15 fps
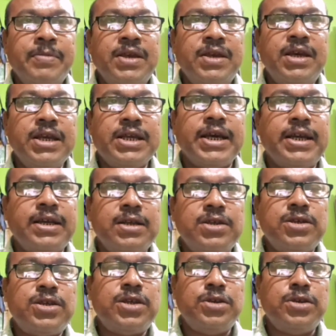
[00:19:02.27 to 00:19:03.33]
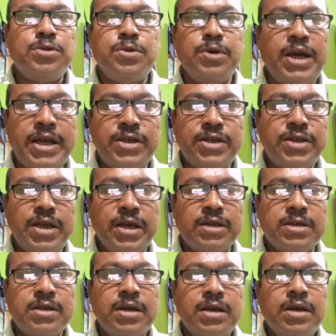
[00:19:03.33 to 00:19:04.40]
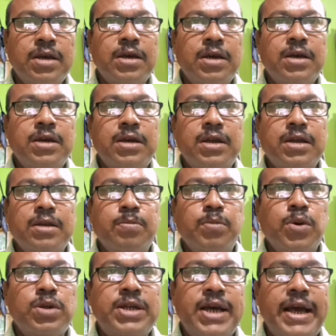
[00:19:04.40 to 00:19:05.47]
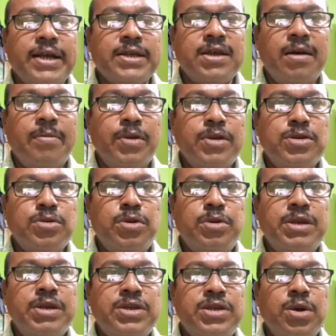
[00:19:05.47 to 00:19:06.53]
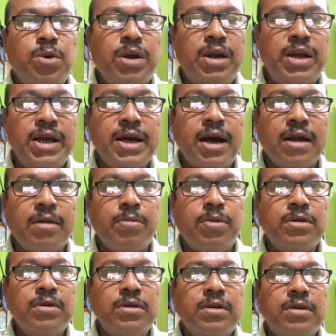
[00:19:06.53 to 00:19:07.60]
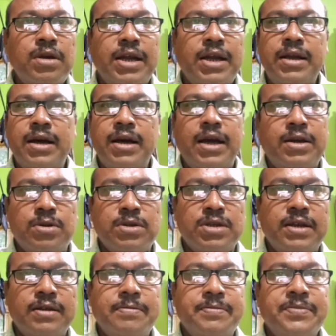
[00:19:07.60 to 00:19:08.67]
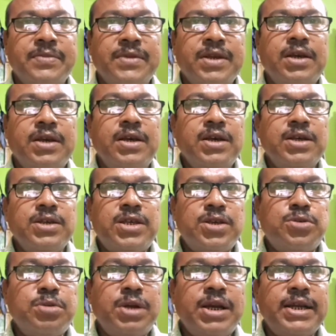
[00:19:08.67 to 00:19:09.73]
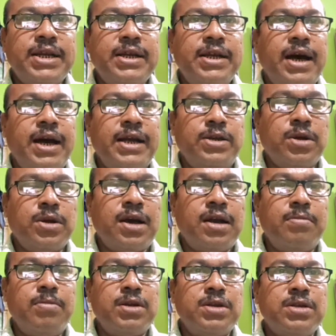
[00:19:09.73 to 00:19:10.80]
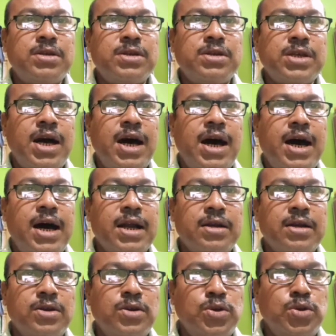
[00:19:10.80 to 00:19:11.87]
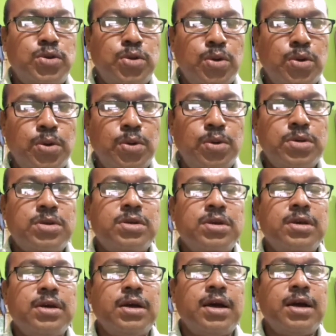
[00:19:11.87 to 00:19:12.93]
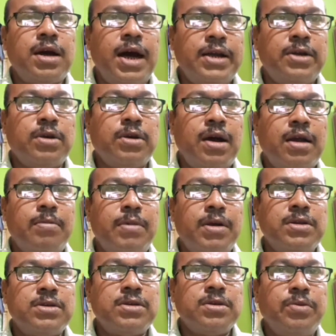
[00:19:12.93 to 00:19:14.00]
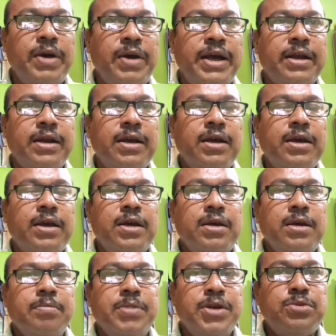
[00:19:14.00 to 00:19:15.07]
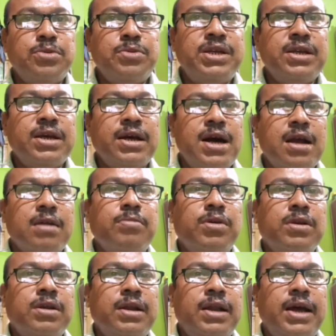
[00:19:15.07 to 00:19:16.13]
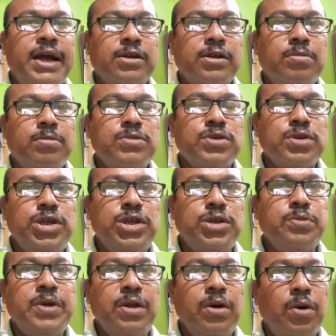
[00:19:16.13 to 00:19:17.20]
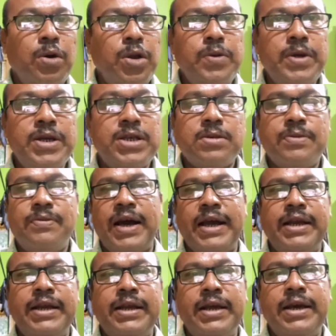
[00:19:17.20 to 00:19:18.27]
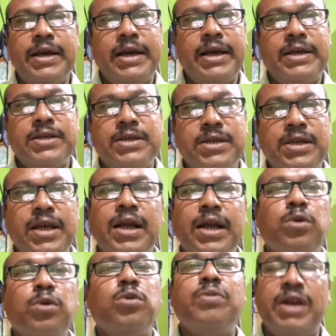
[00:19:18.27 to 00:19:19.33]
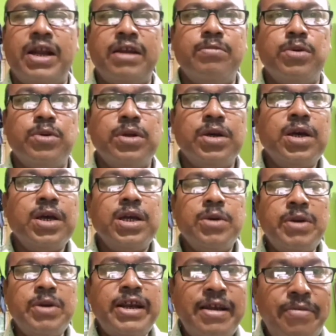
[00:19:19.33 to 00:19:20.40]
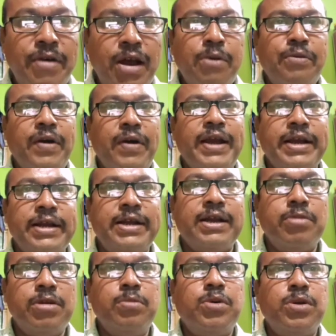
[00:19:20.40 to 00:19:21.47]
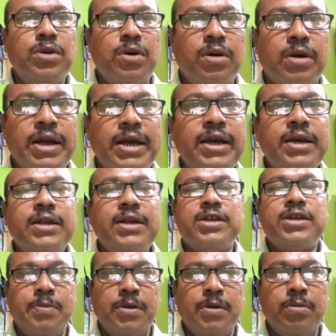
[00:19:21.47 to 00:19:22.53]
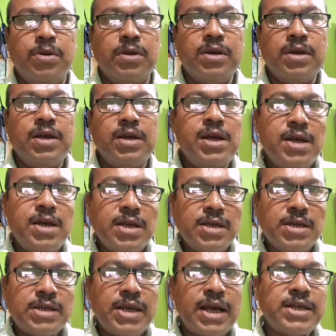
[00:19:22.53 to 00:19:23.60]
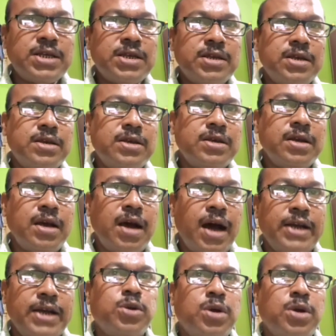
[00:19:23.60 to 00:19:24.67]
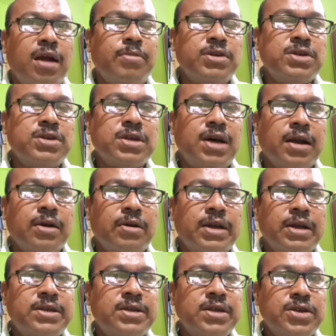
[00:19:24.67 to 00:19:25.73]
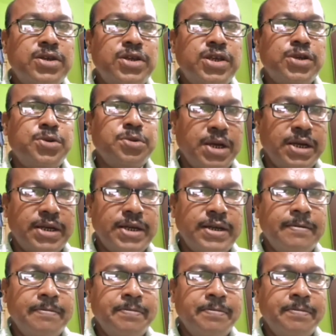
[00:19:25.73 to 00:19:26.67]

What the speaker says: ethane C2H6. In both the examples, we will see only carbon and hydrogen. Saturated hydrocarbons are those hydrocarbons where between carbon atoms you will always find a single covalent bond. You will never find a double bond or a triple bond. Such hydrocarbons are called as saturated.